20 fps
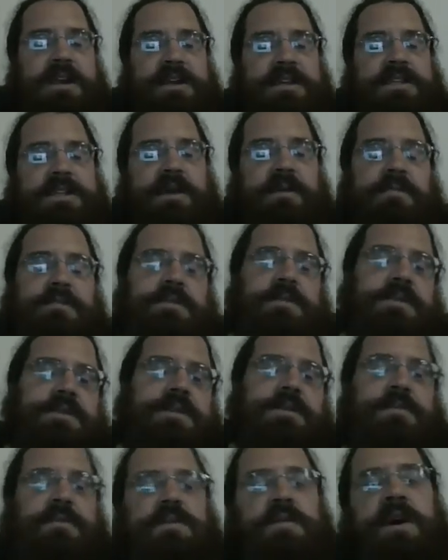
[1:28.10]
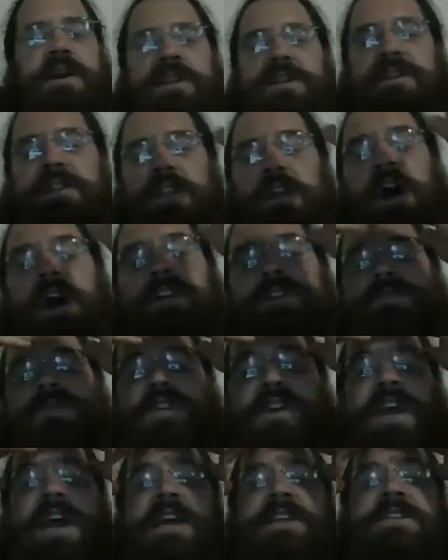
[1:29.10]
Some quick thoughts for
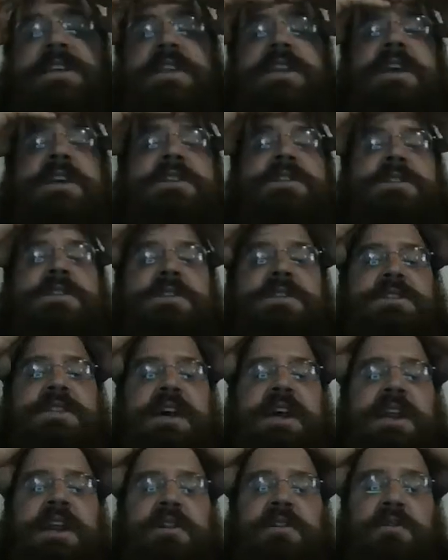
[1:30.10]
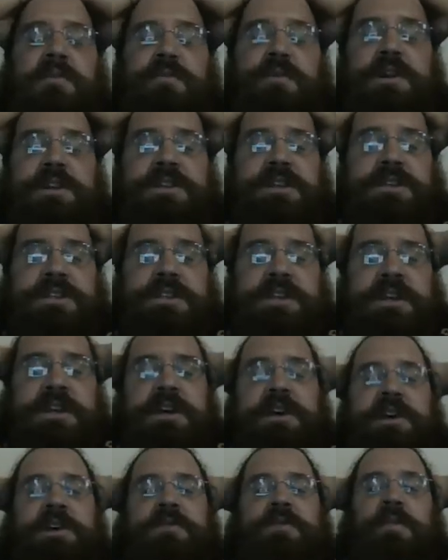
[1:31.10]
you guys on this. Sliding glute bridges.
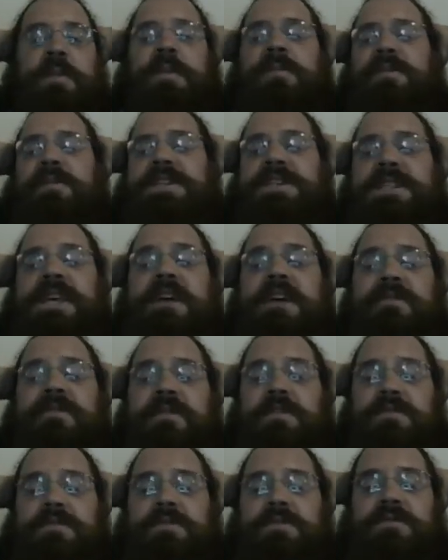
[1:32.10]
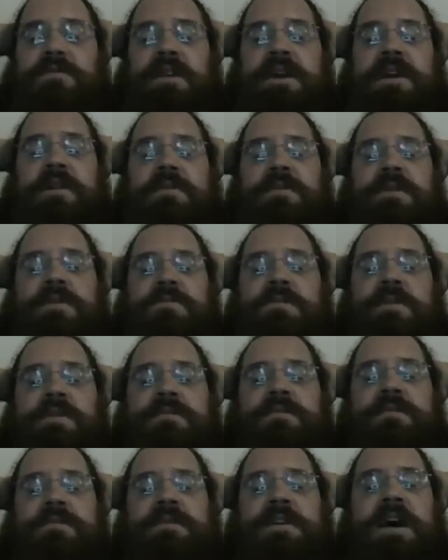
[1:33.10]
Remember to set first, right? And
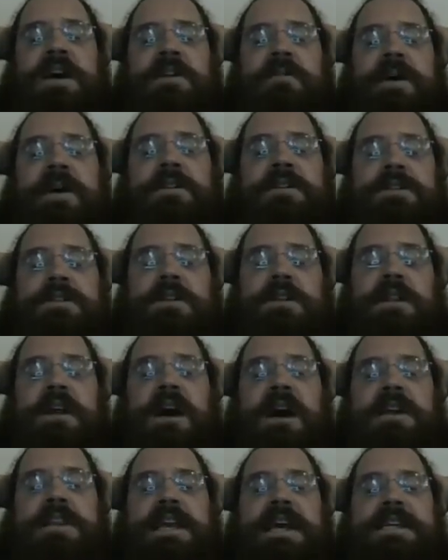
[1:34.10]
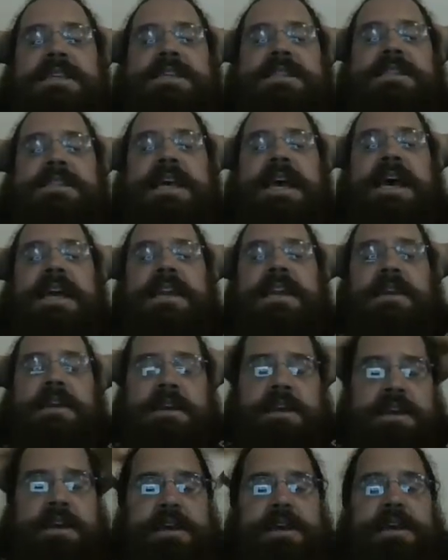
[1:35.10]
we've talked about this a lot. That set
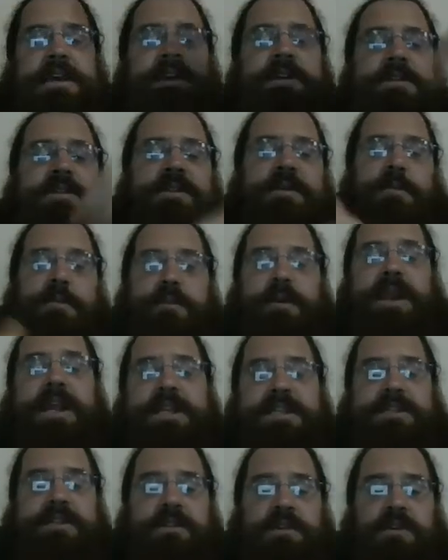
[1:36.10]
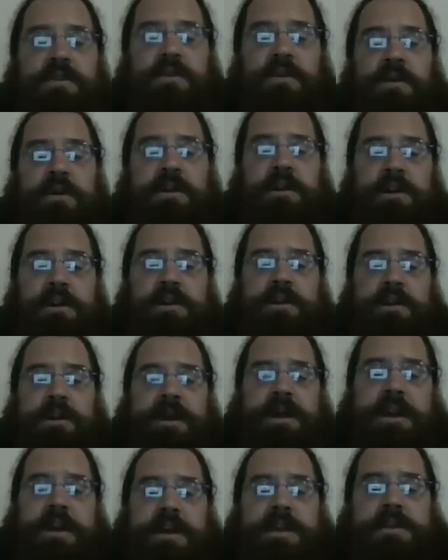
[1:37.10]
is the brace in the core
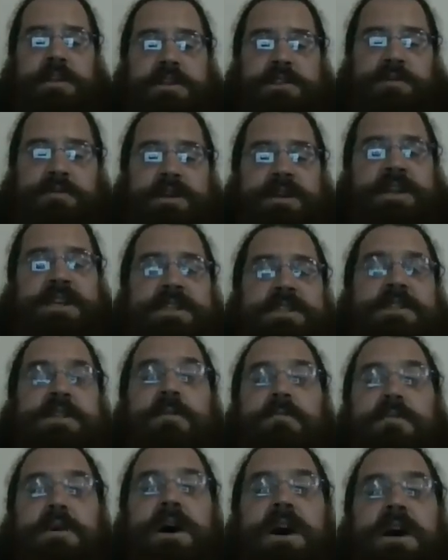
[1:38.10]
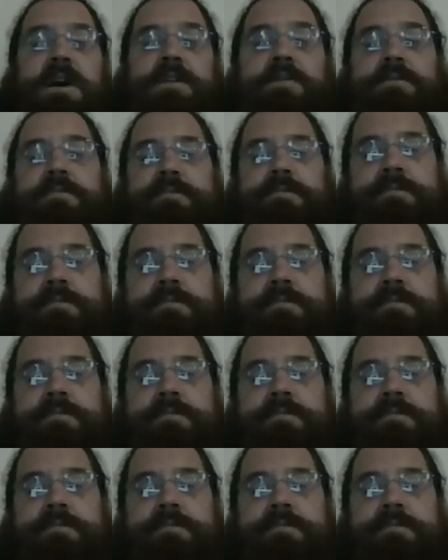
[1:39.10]
and the squeeze of the butt.